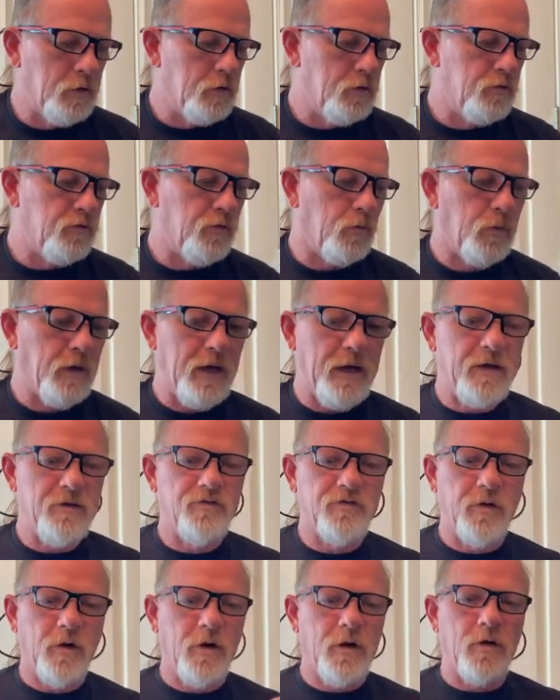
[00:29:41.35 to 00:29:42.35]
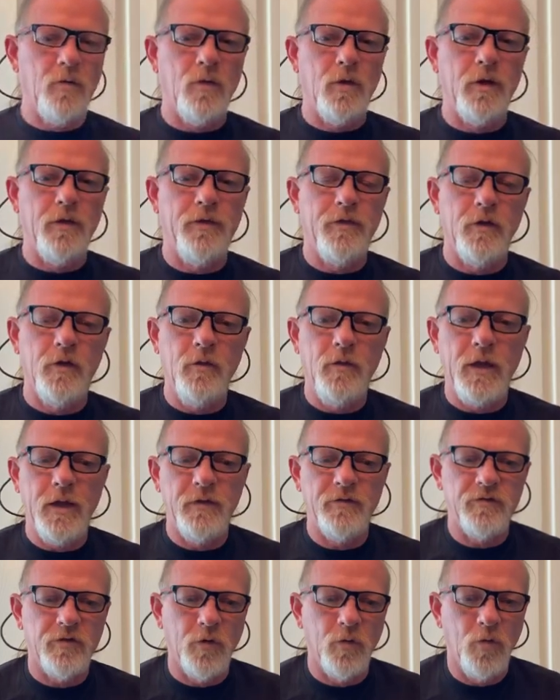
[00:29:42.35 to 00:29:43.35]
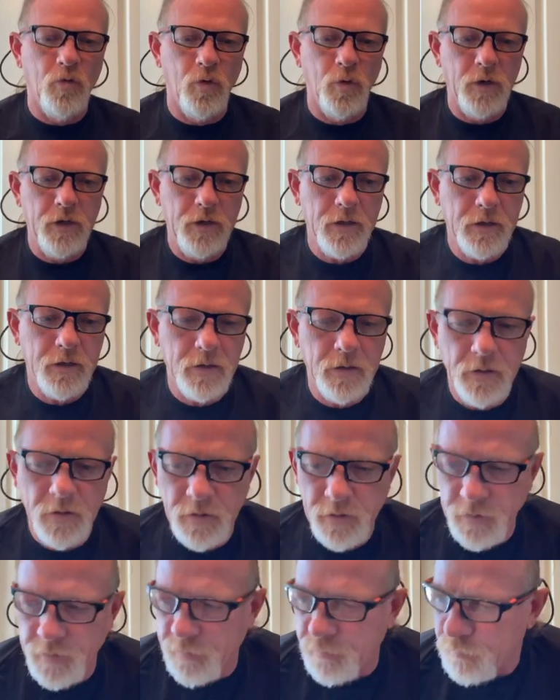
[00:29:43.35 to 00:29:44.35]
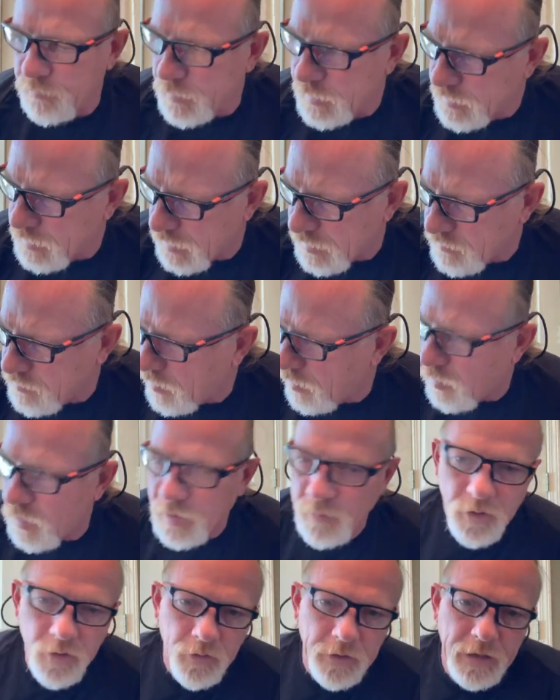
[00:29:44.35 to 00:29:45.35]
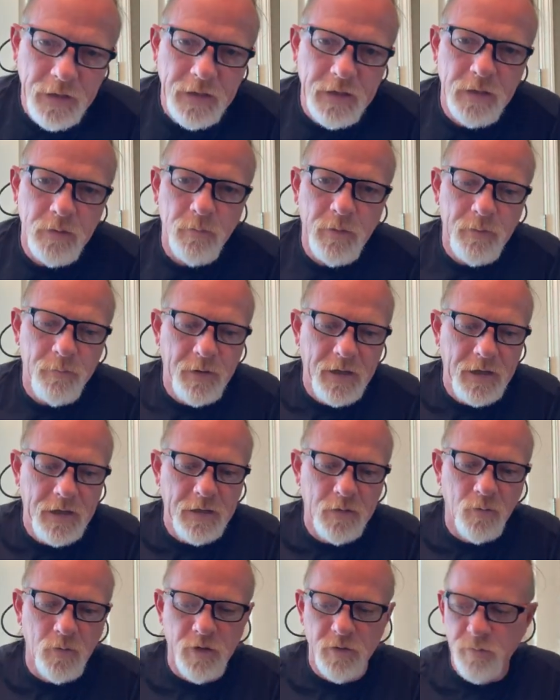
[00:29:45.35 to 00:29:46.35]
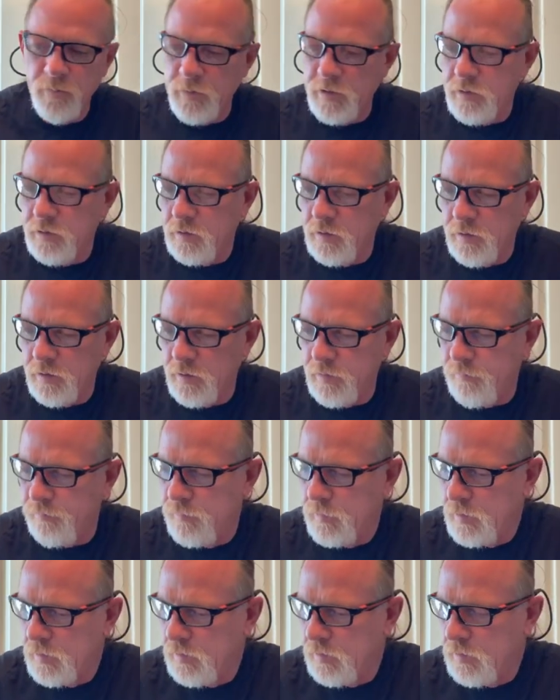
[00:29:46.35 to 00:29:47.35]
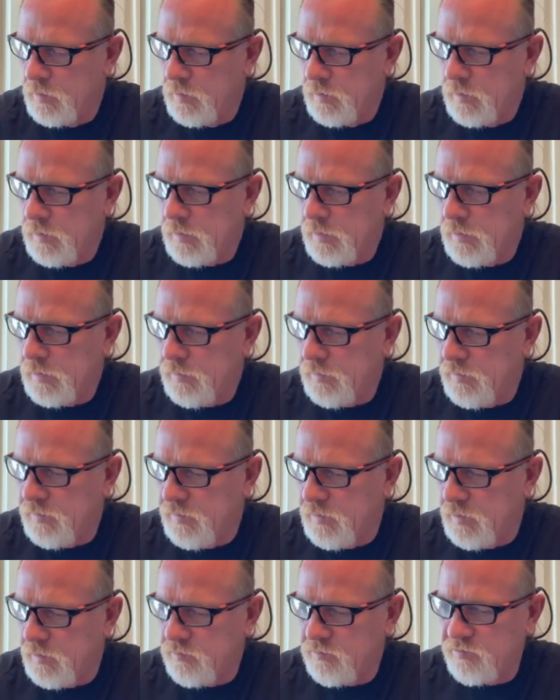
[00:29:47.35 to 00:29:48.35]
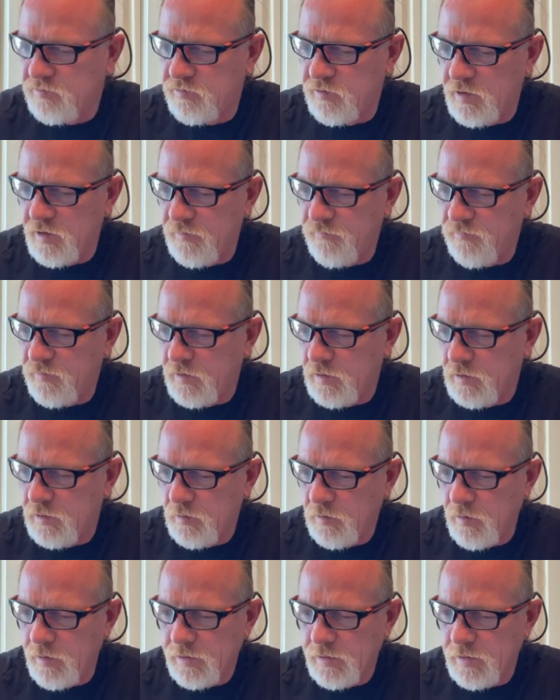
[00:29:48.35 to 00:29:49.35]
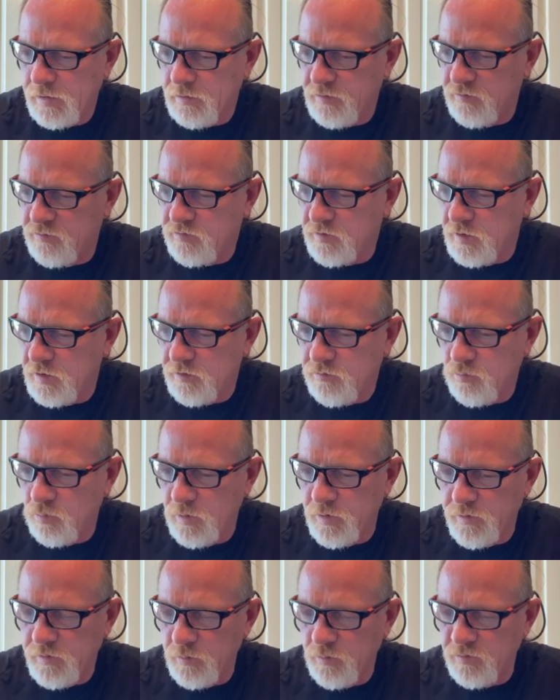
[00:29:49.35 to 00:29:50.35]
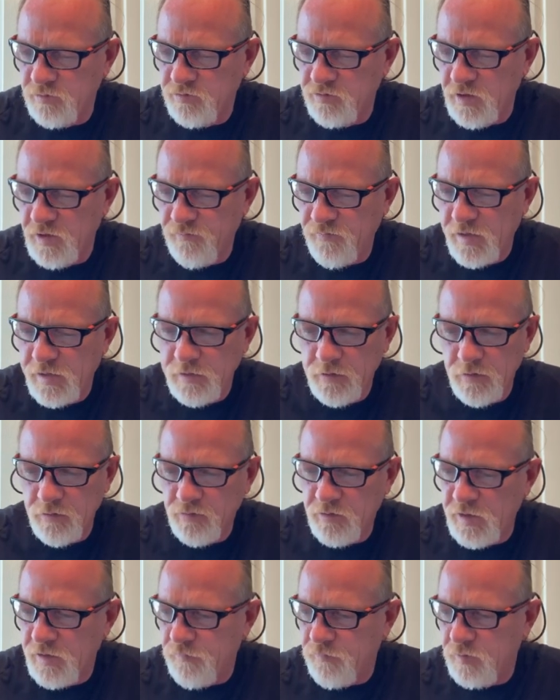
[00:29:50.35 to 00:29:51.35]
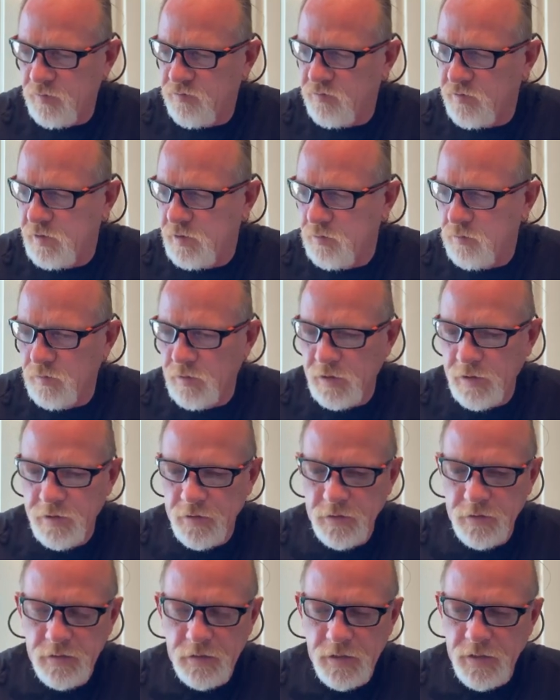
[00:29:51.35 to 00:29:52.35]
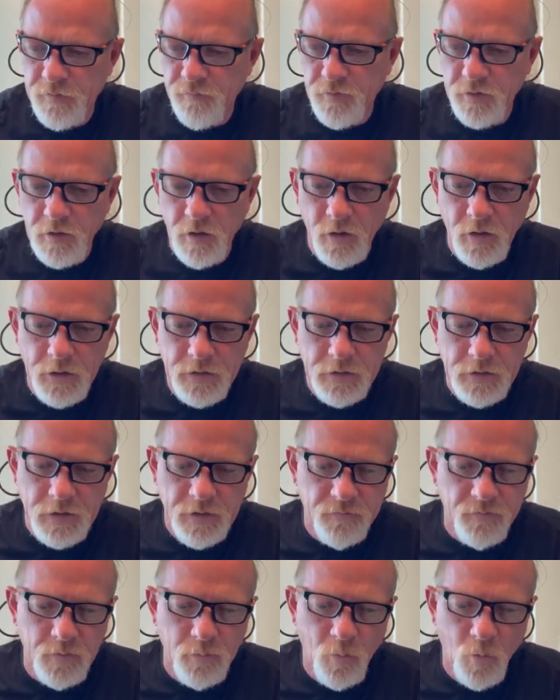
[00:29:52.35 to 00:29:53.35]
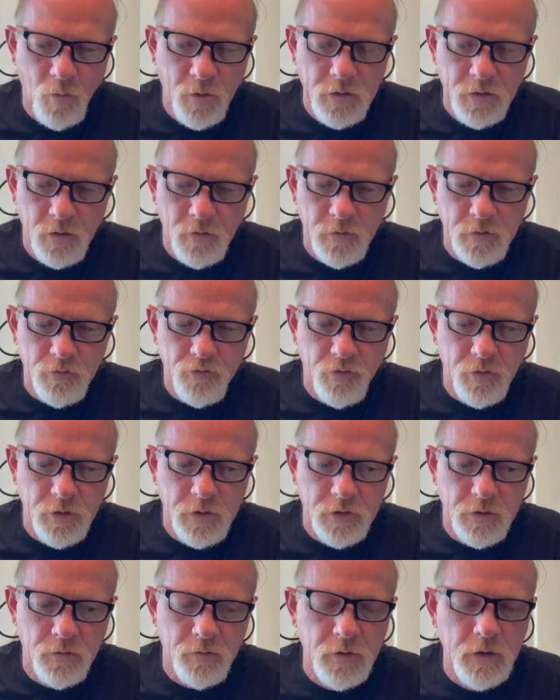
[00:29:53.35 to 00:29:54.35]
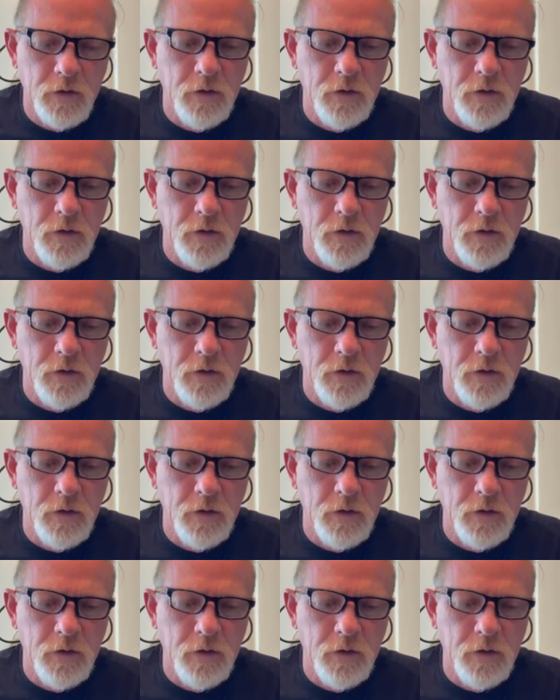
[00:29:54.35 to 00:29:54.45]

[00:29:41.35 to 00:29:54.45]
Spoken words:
So guys, sorry to run through that so quick, but that's all I really had in my pack with me. This stuff that, like I discussed with you, was stuff I used every single day, every night, every morning on the trail.